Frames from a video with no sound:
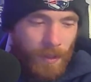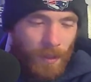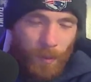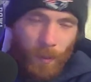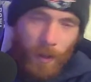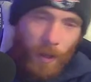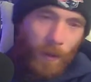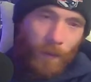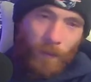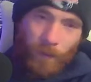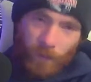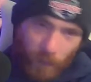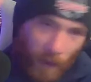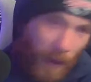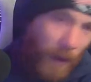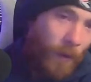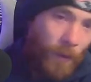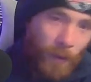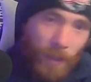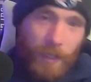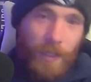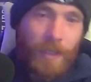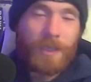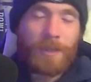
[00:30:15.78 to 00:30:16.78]
We're at a
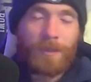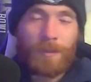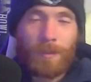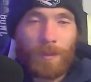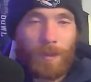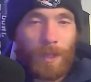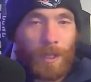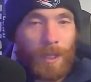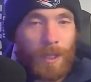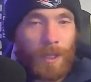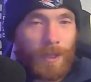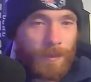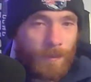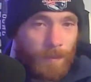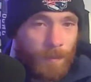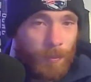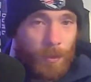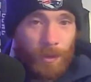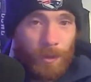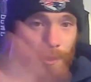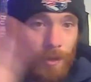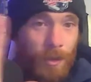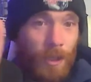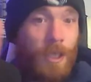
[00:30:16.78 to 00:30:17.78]
very like a
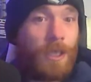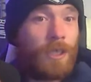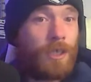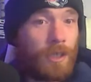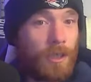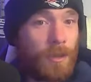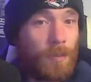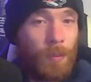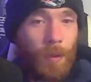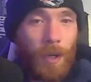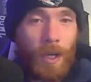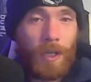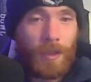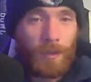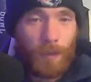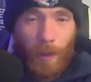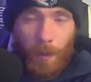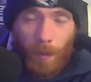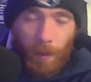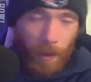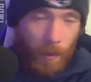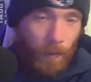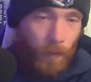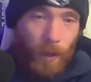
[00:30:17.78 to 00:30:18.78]
prestigious place,
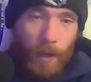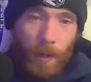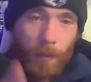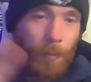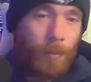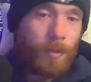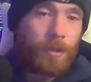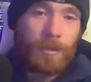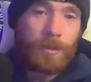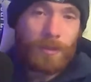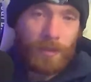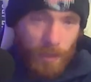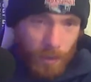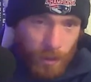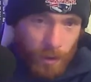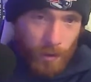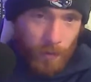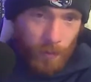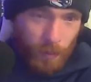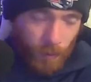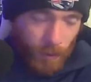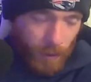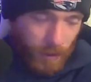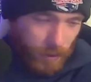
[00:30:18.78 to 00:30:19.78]
right? We're at a very
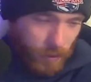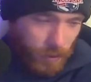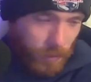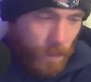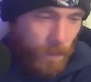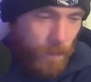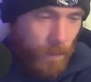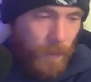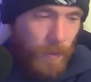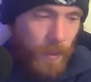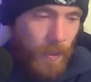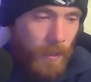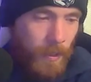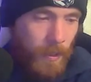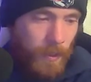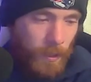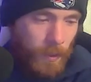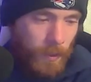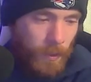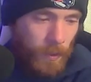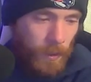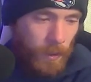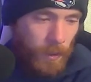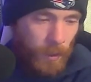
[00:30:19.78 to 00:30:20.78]
prestigious place.
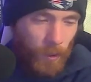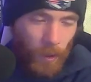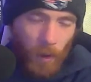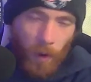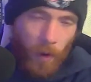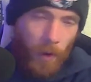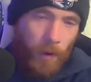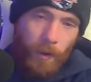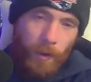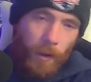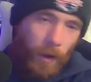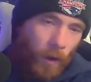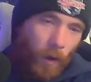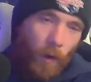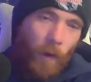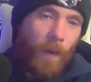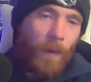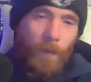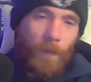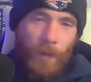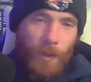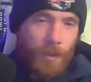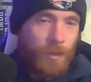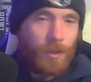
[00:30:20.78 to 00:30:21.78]
You know,
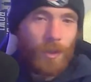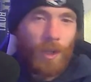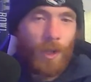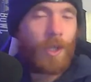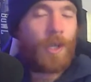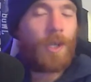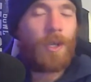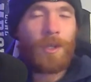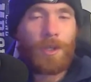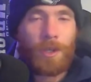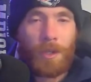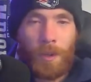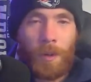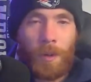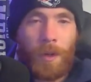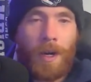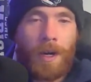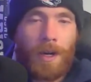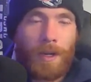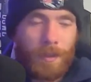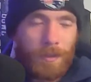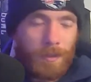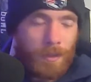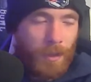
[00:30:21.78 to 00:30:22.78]
all of us are gonna go
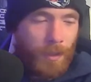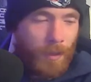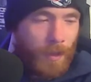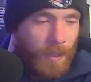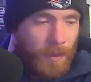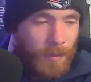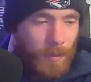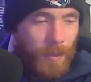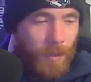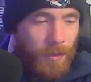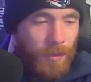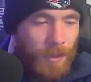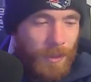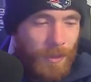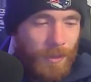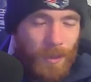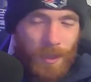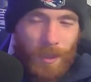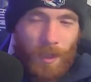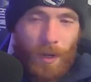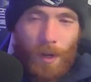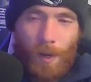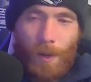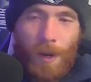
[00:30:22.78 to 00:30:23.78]
on. You know, that's what I was thinking. I
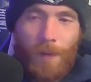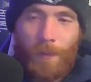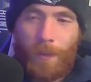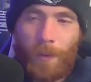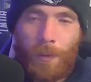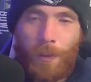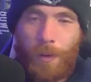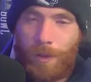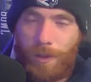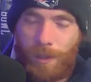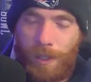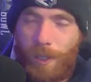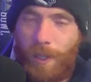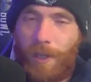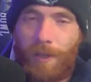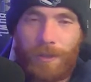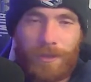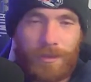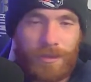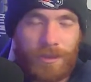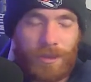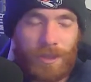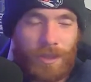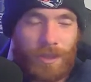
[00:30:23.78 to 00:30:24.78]
was like, everyone
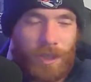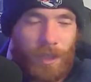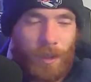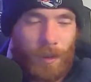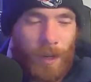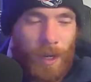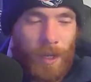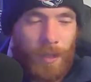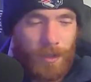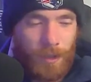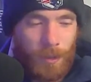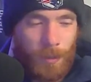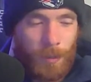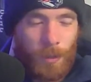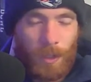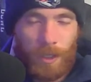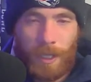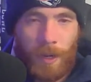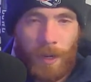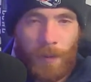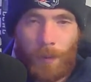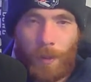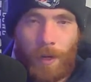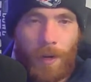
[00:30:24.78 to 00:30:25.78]
here is gonna go on to
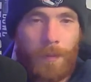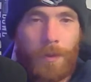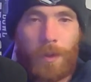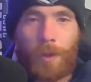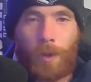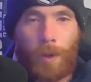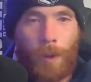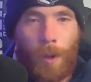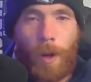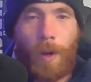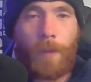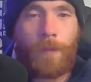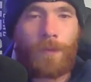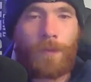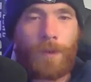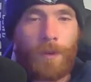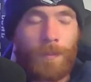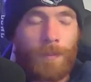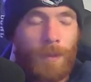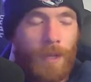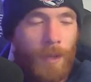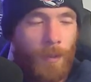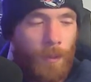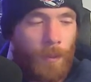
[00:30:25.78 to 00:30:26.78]
work at whatever law
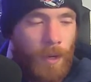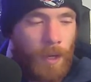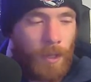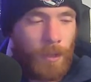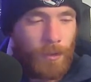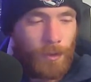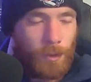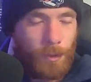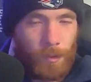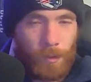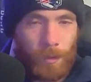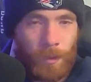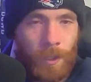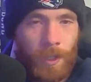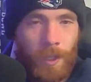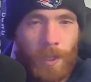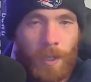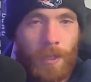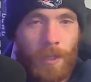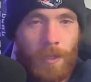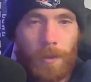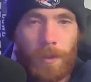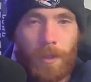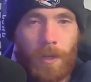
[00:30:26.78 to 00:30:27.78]
firm they want to,
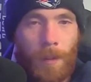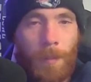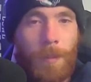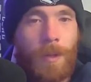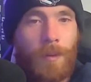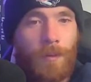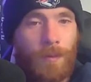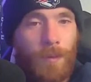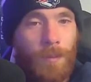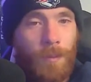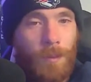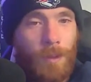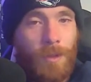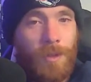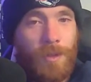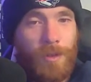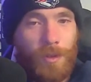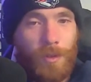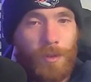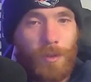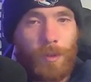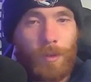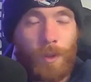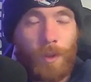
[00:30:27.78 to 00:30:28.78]
coming from this
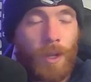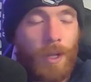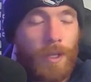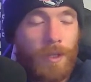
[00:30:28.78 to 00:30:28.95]
school.